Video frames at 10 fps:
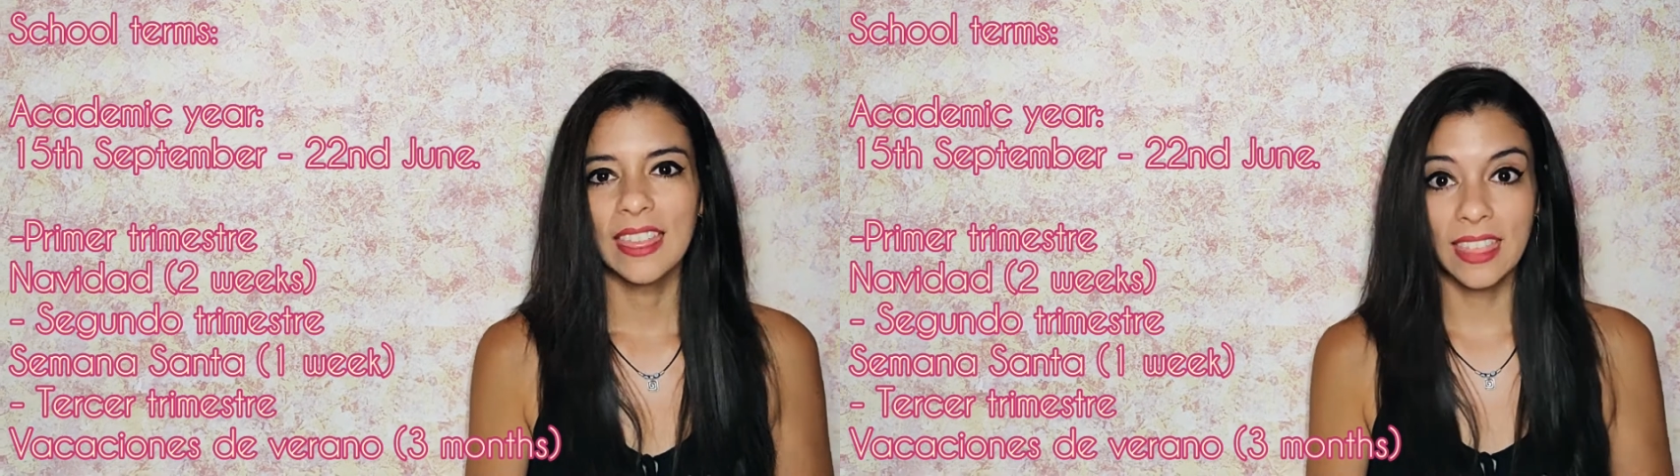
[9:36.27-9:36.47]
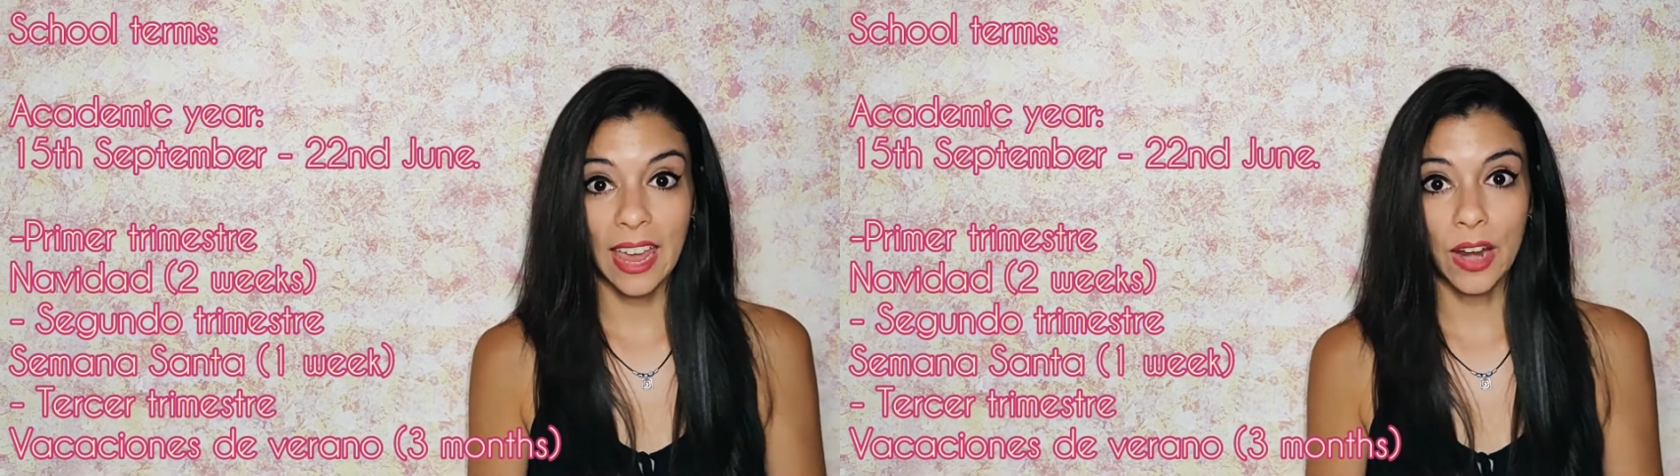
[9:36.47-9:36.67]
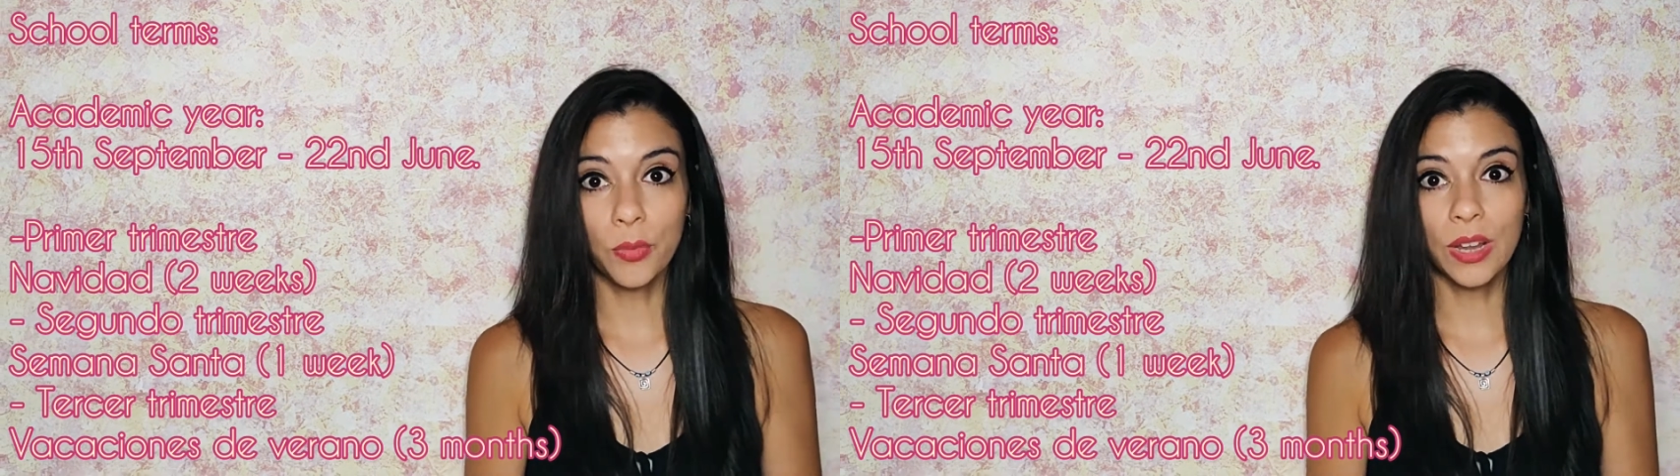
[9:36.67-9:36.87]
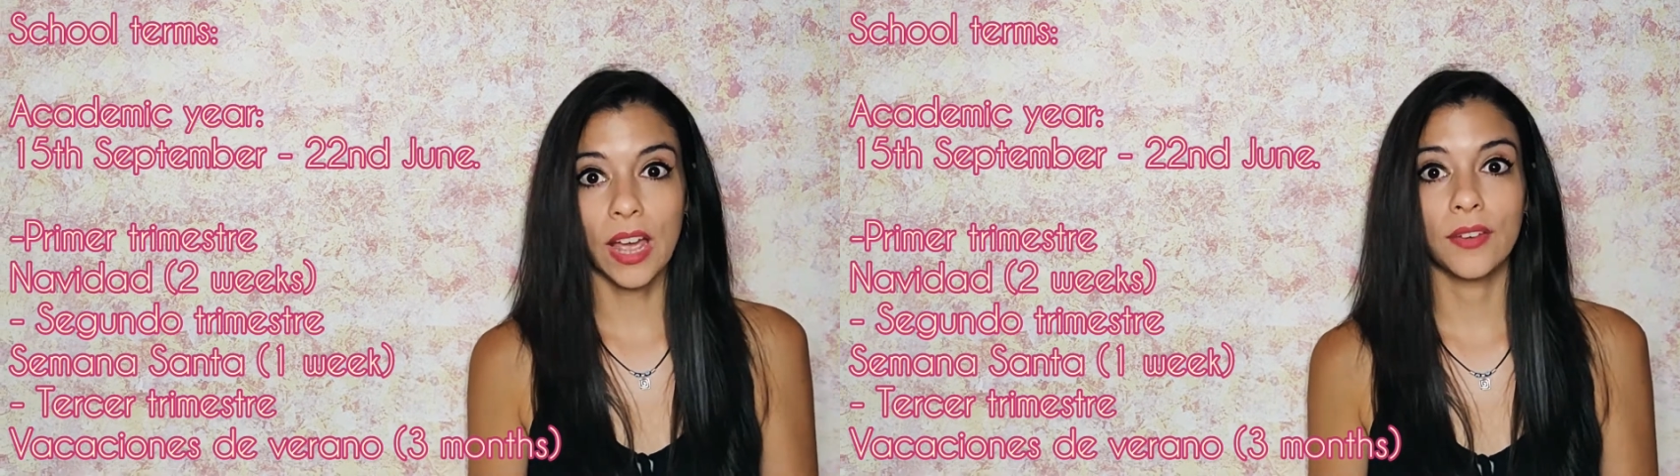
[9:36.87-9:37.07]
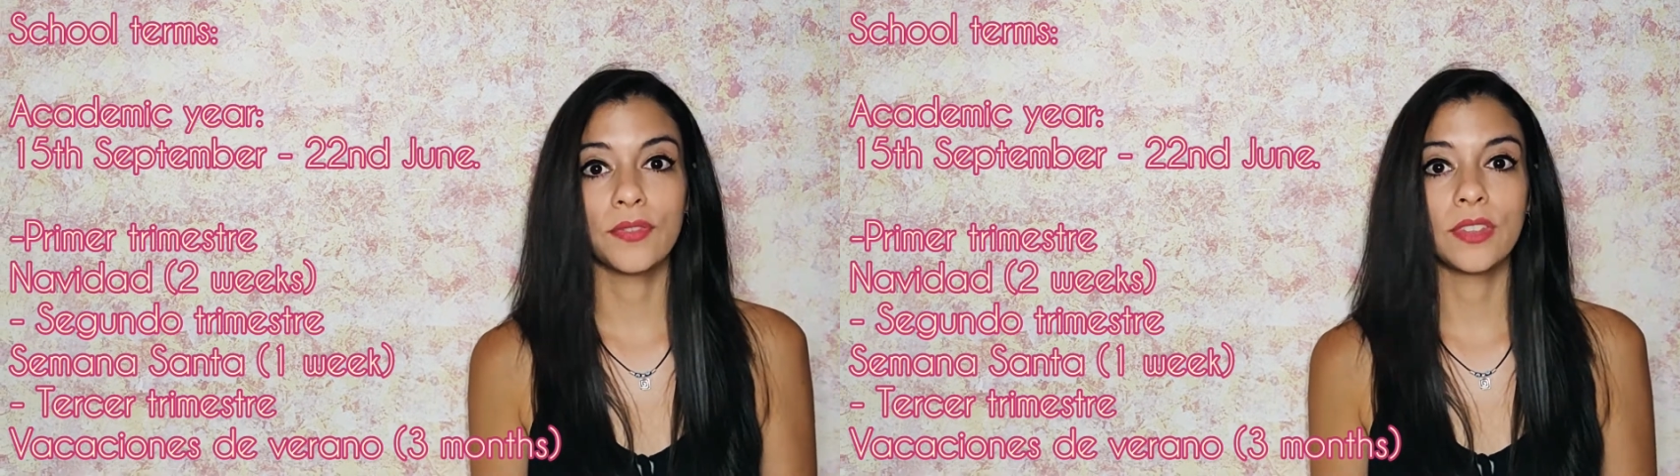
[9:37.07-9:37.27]
There we
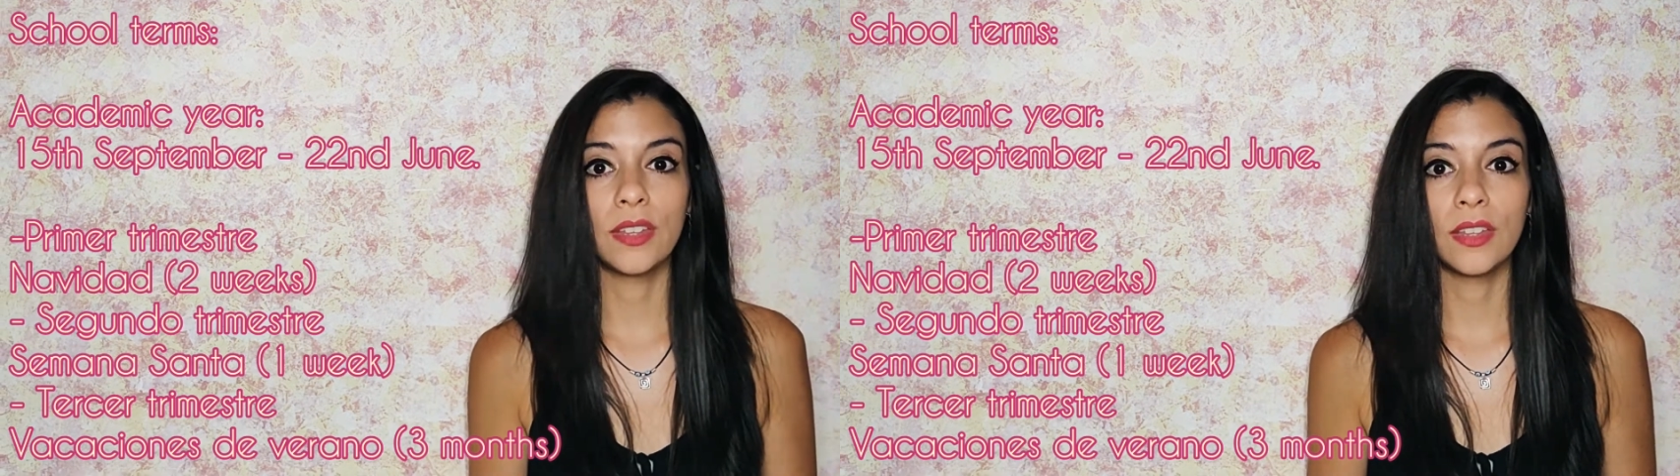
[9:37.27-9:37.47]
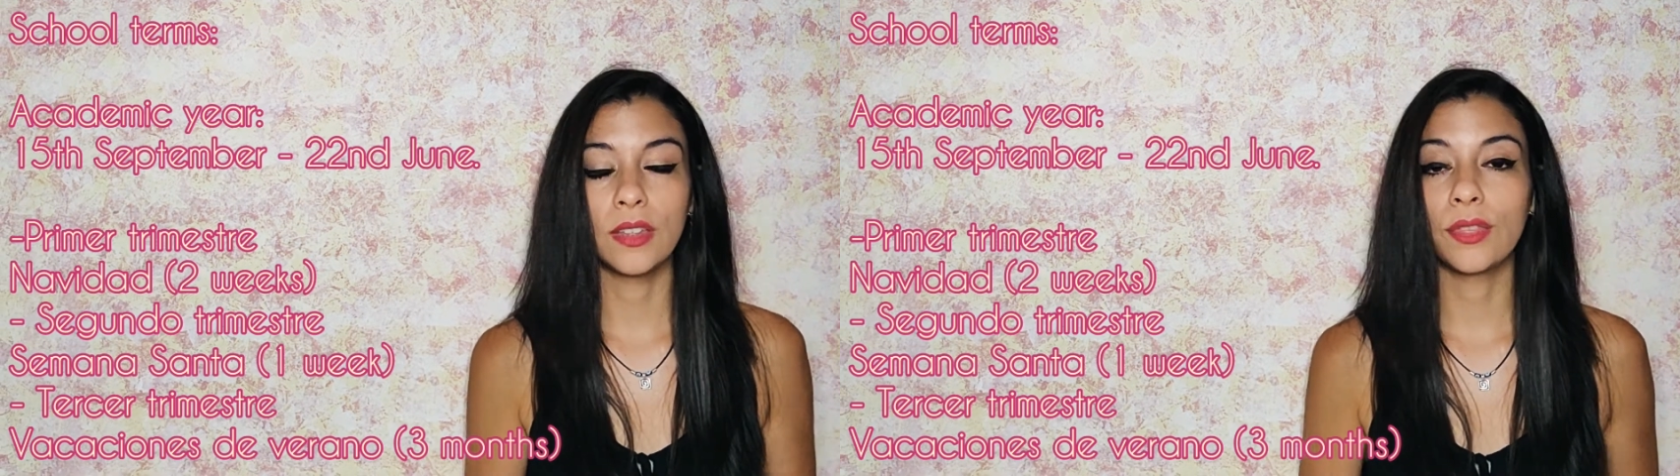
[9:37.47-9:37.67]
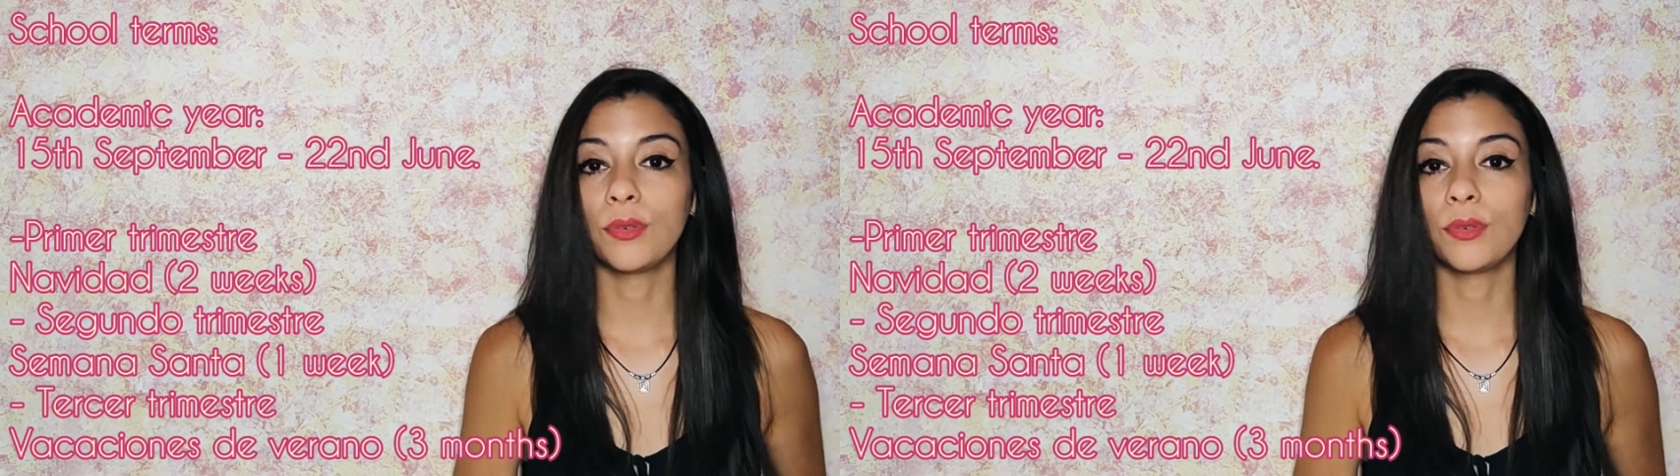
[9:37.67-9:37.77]
have the